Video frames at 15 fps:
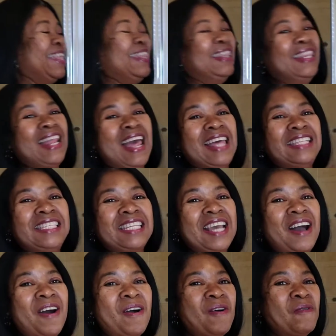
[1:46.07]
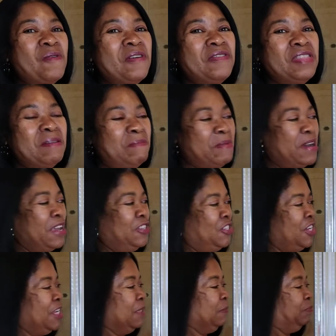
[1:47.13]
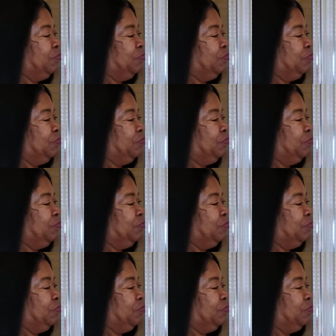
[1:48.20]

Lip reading: Let's go with the budget.